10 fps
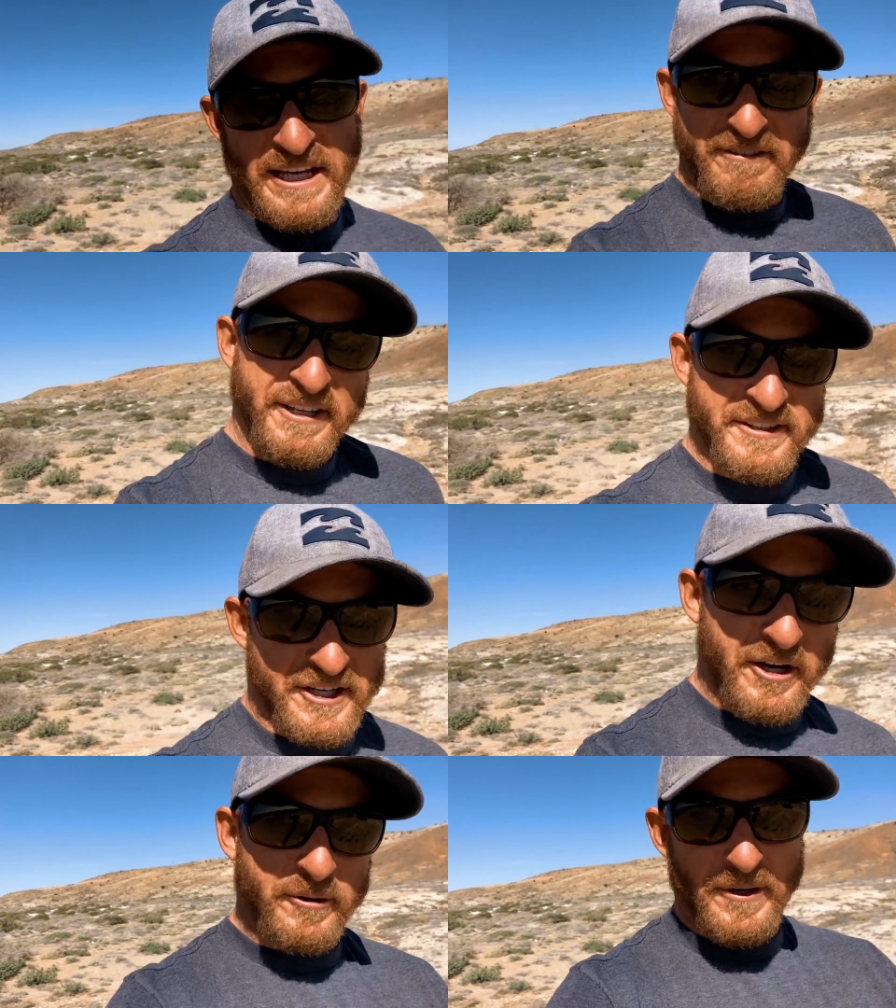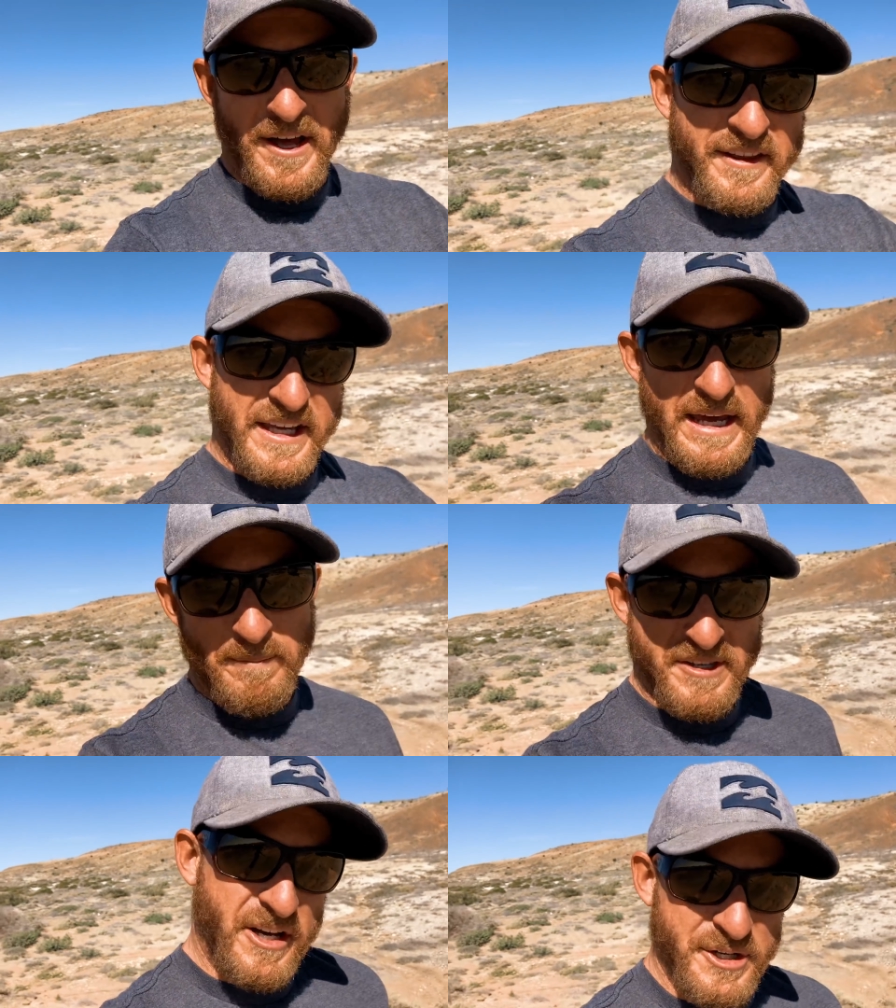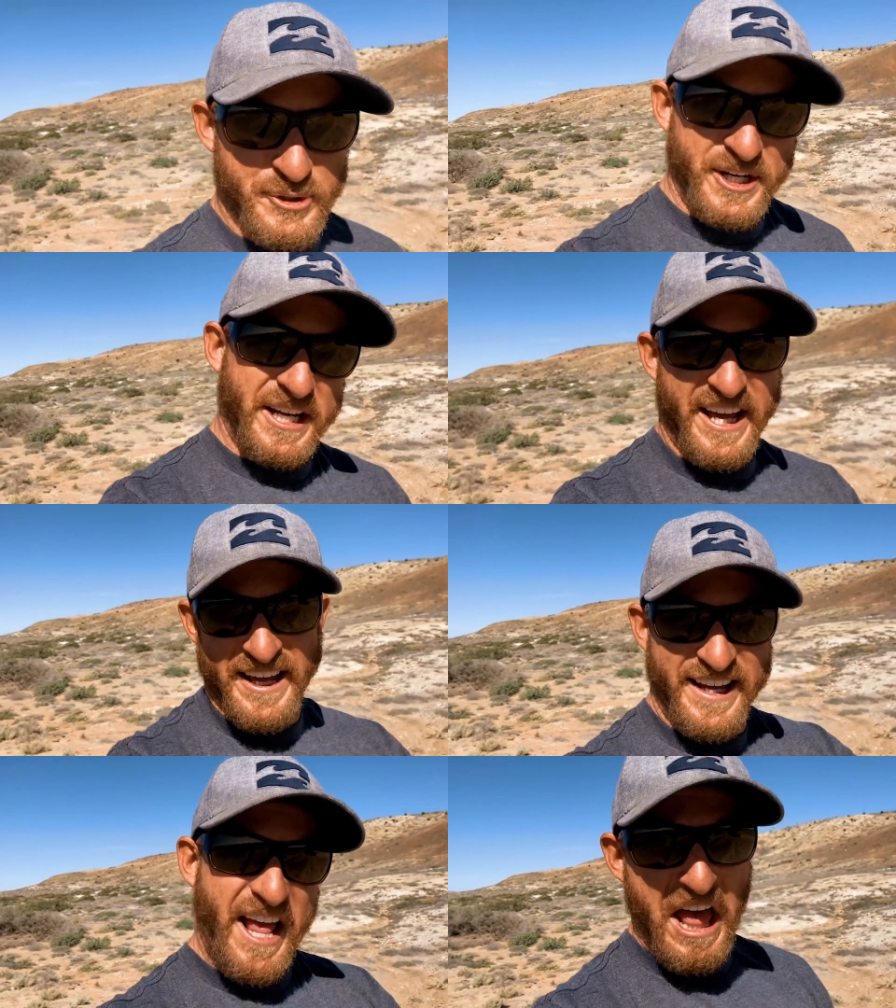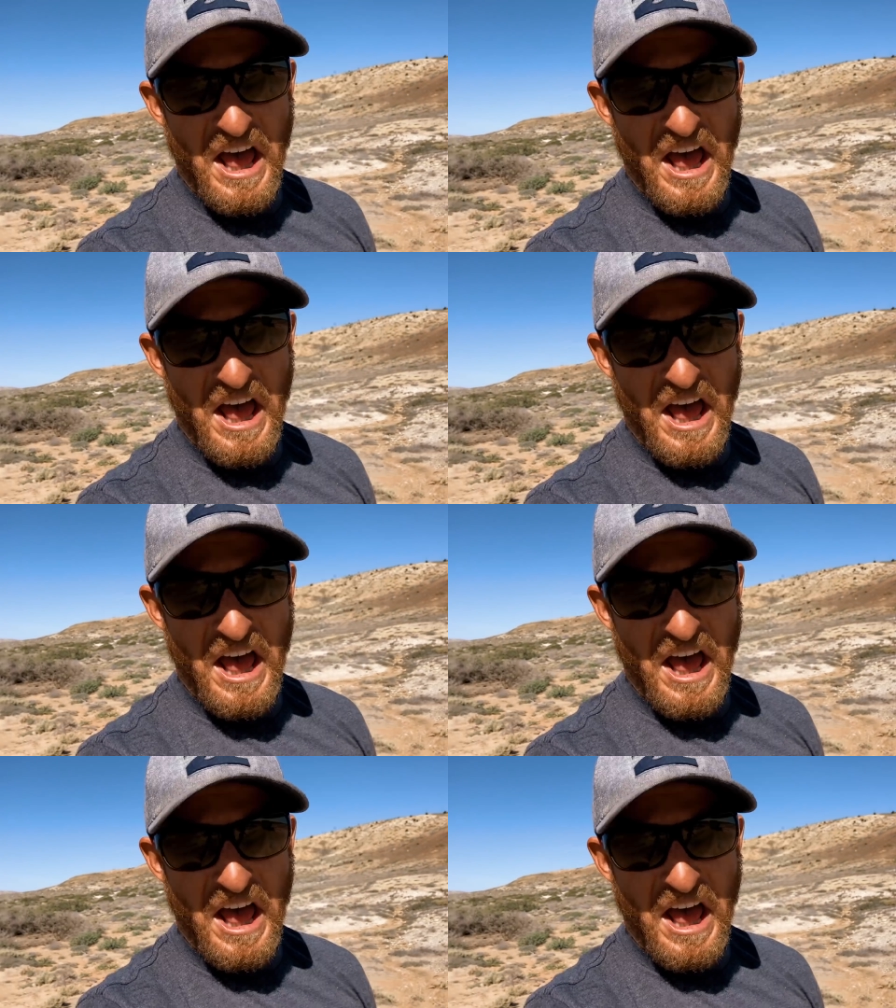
leaving to go to another campsite trick, eh?